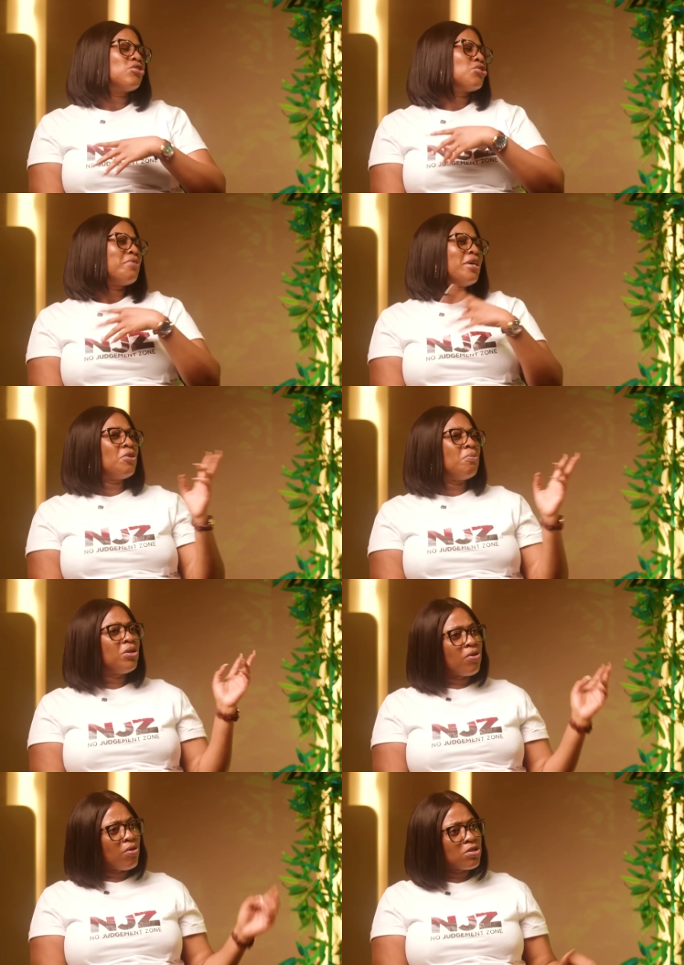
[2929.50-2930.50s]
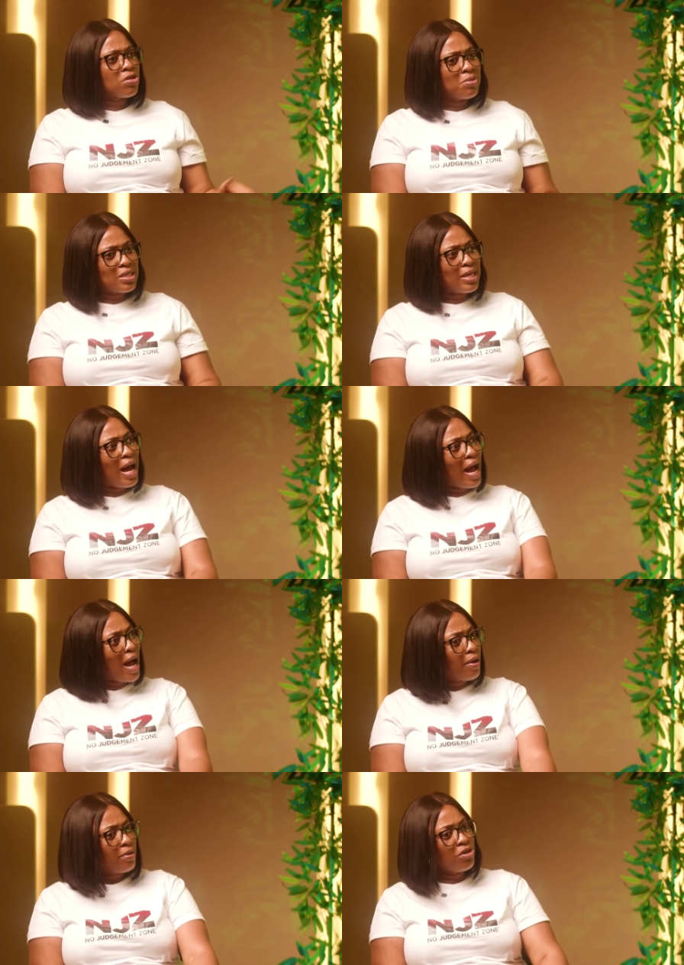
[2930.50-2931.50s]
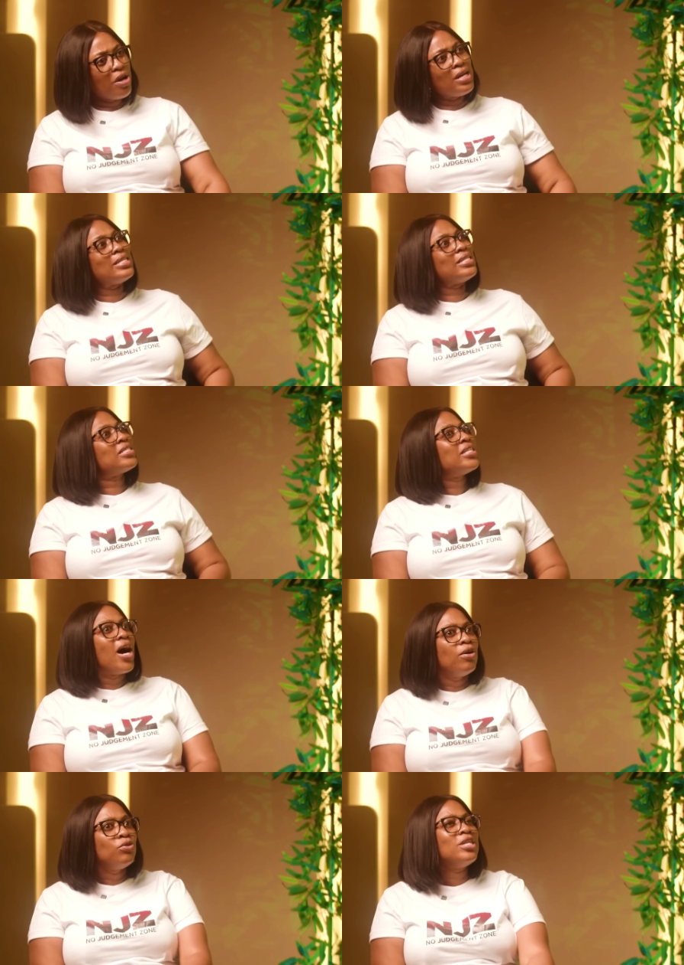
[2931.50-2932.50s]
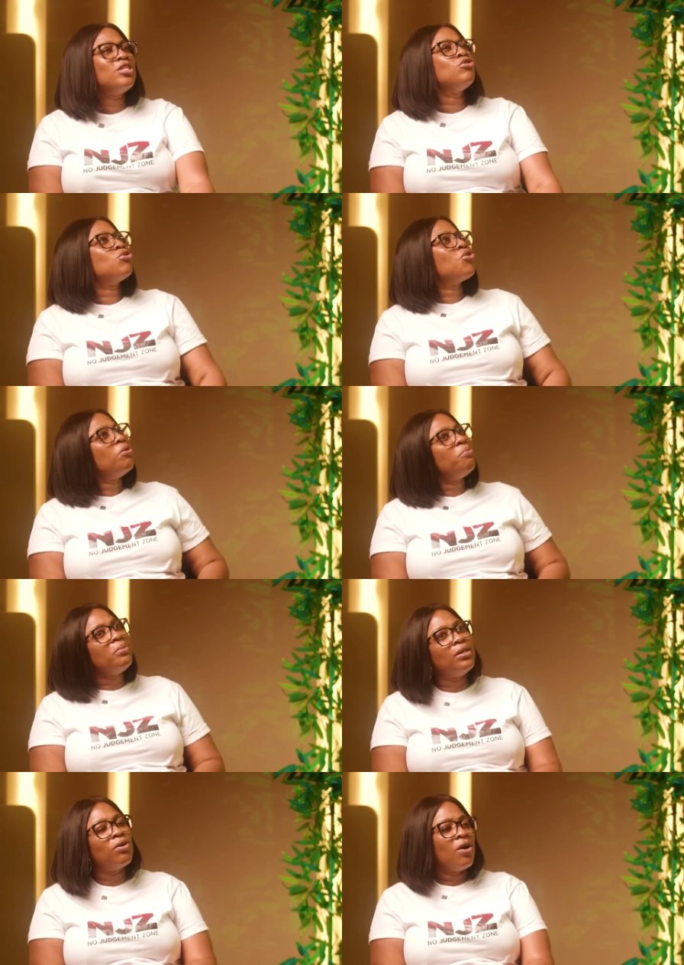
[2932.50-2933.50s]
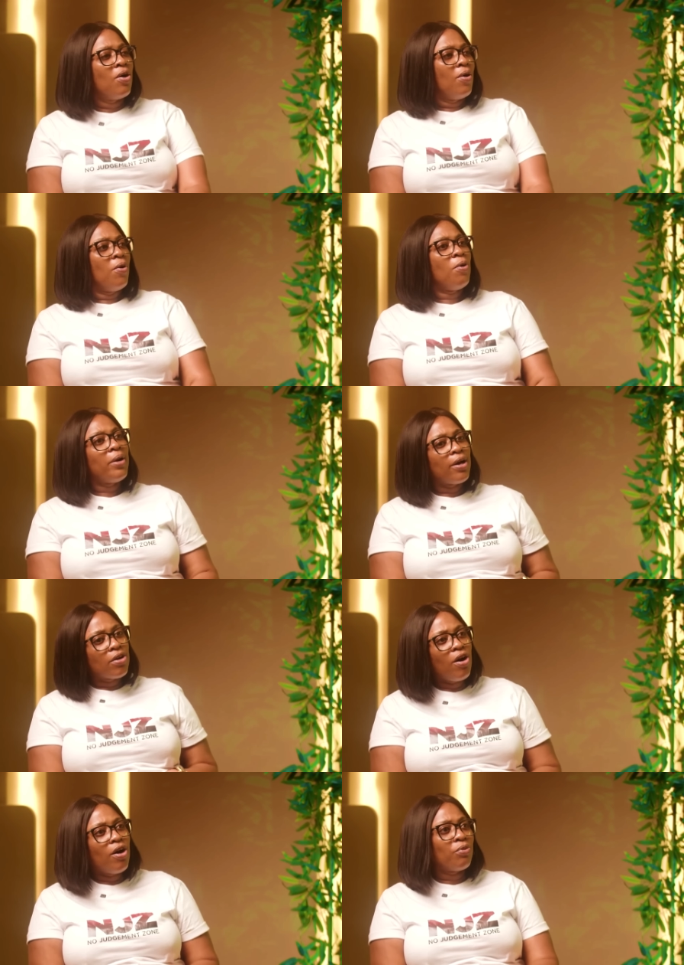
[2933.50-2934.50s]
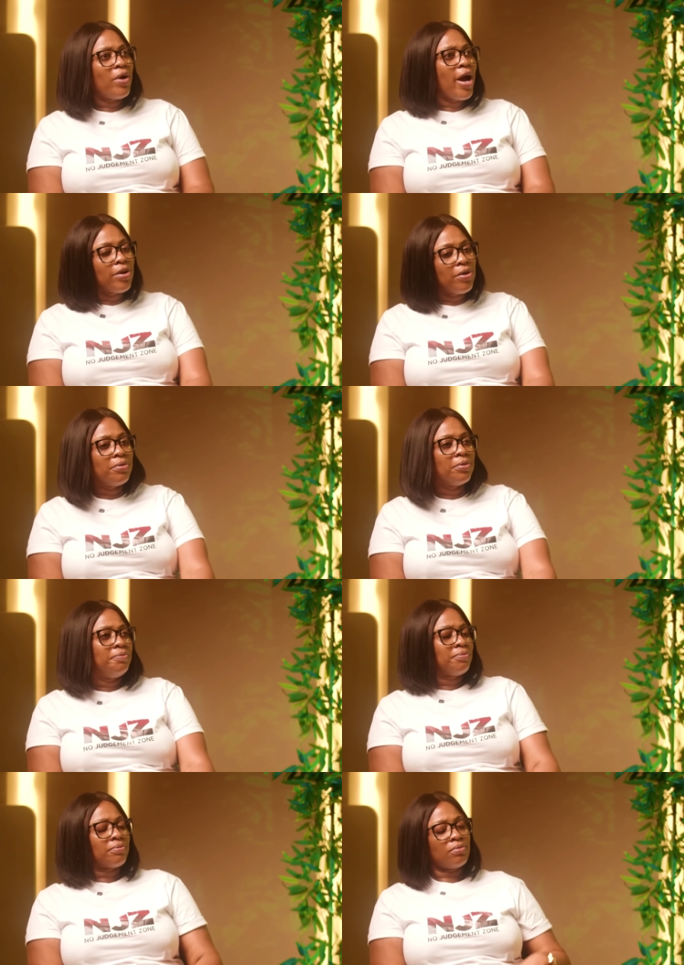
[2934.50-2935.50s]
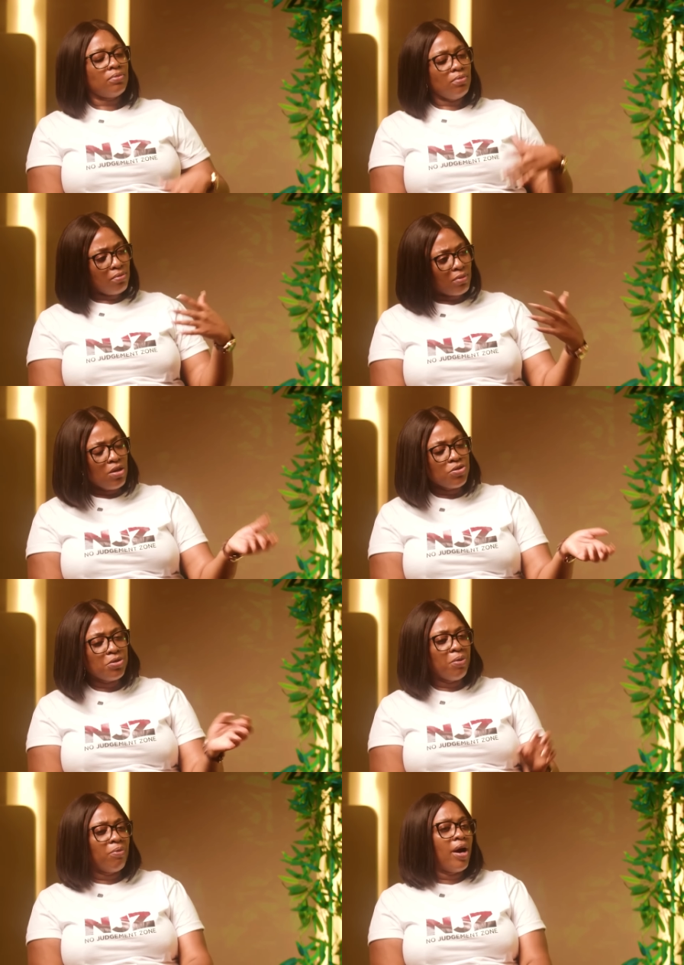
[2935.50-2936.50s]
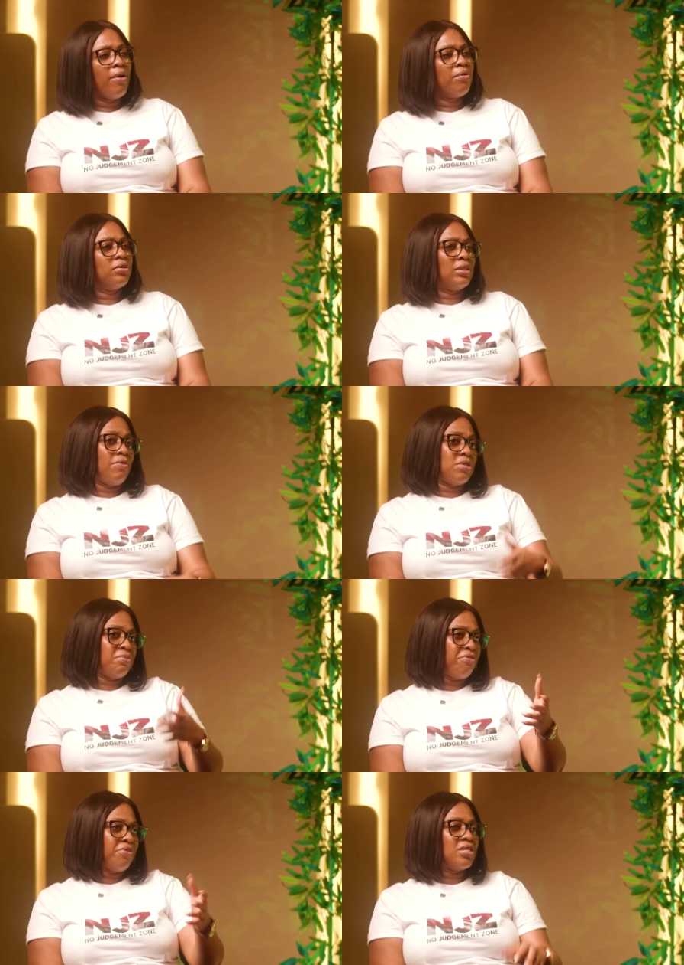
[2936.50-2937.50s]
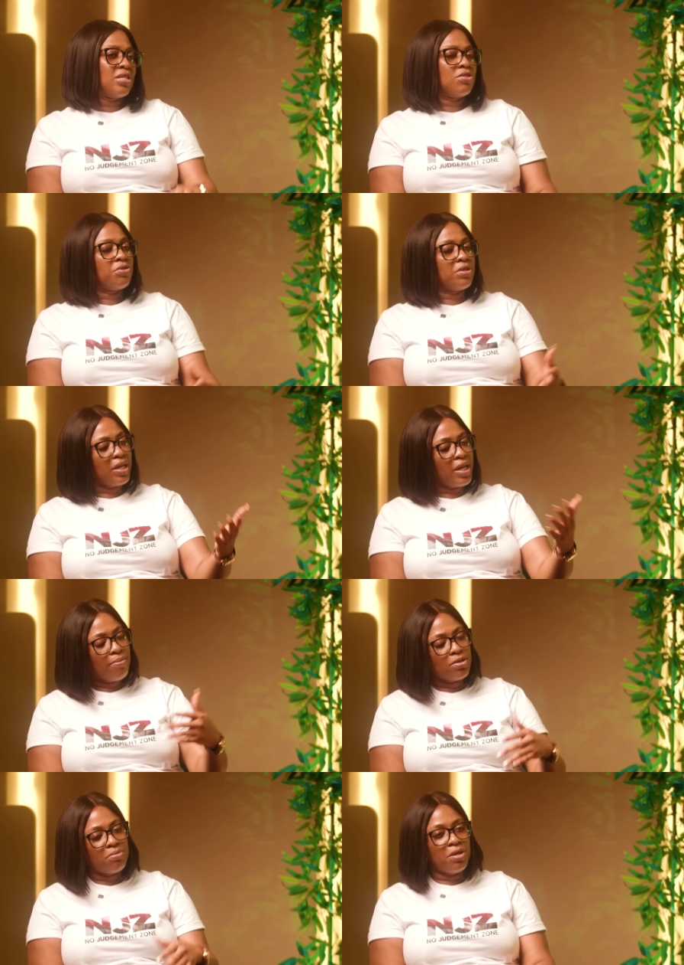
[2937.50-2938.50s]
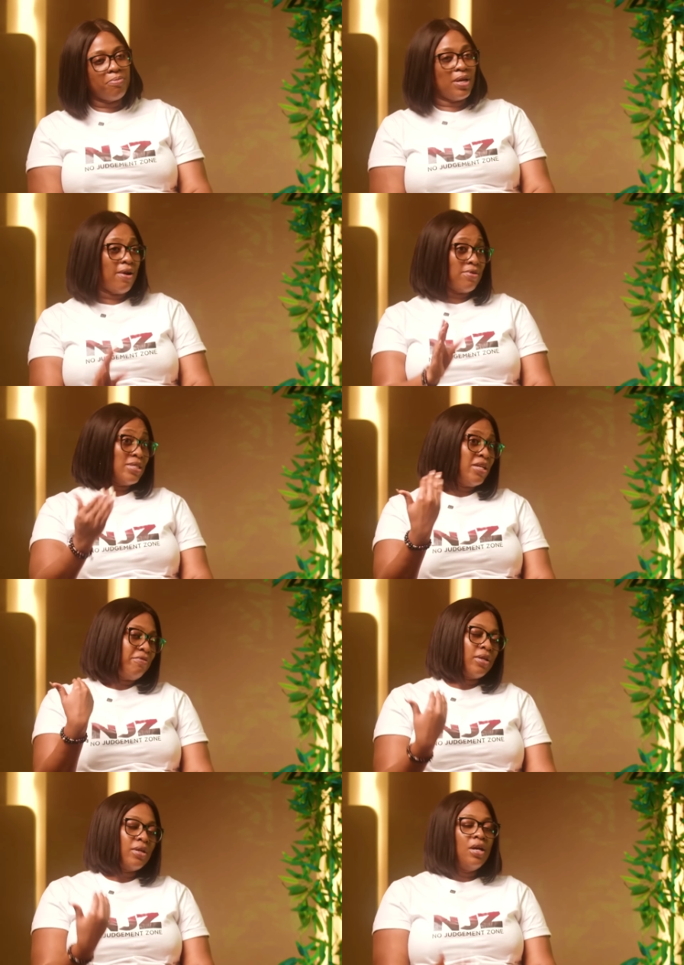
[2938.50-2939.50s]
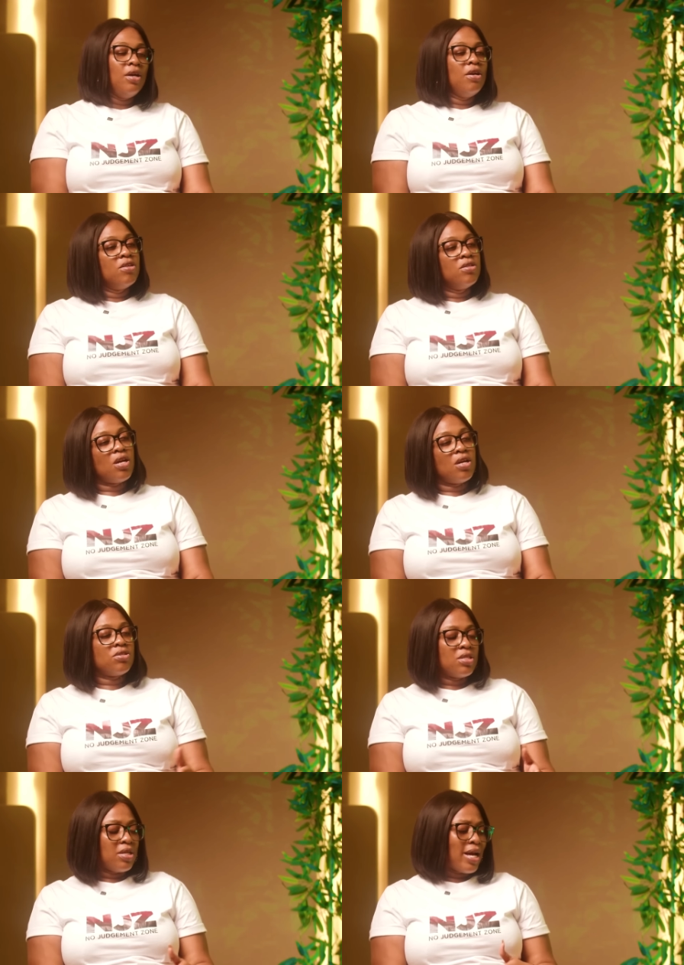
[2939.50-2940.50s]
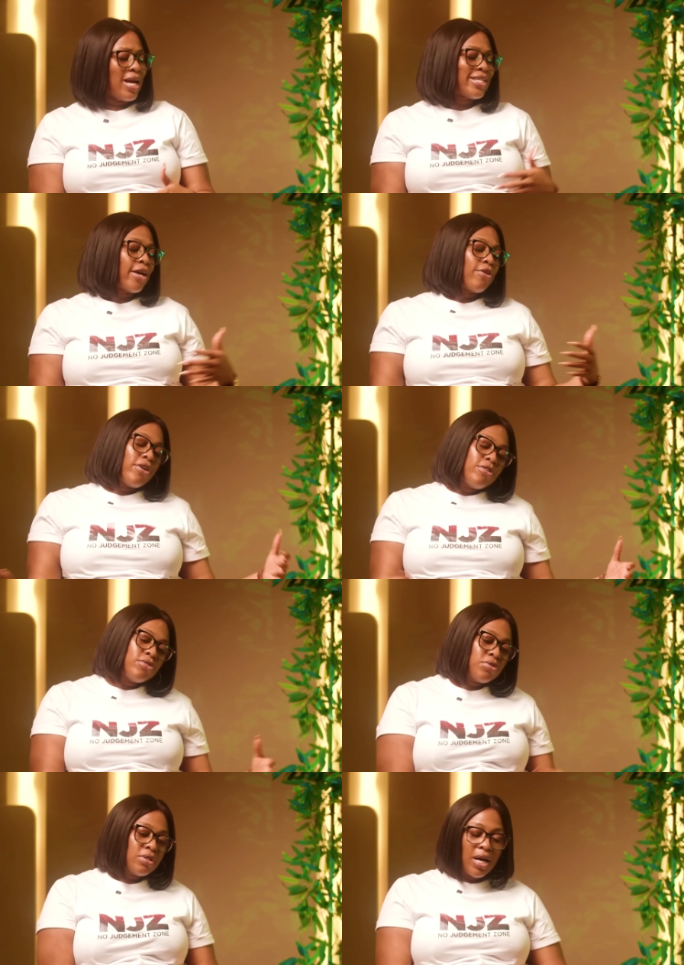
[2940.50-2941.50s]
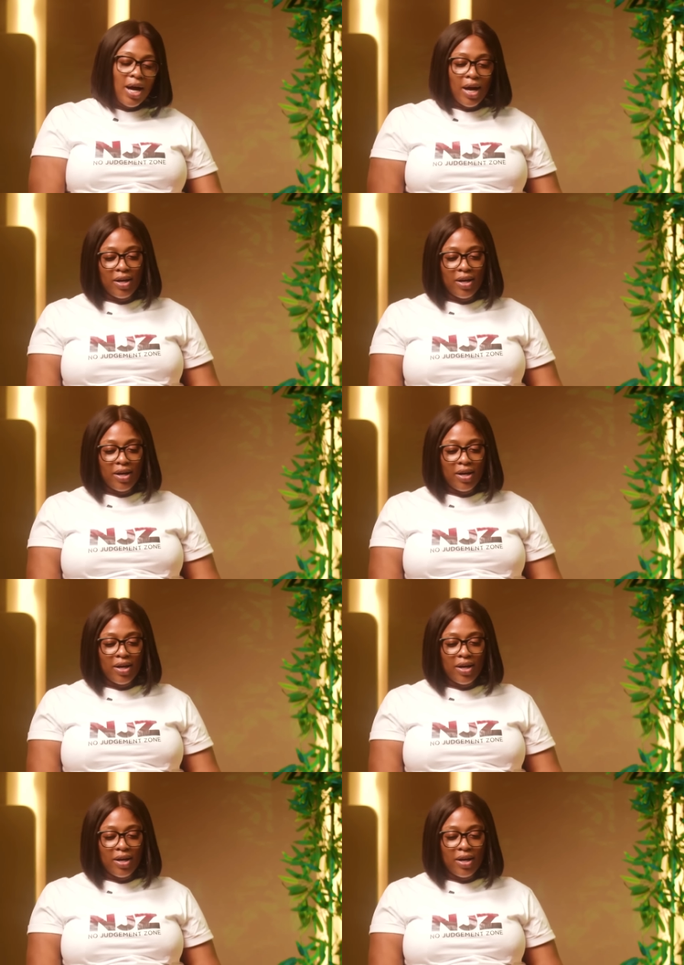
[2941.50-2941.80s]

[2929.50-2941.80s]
randomly calls me and said, you're in this town. When did you come in? Oh my God, where are you? I told him where I was. I was my friend's house. So he came to meet me and I was leaving. So I just said, as I got into the car,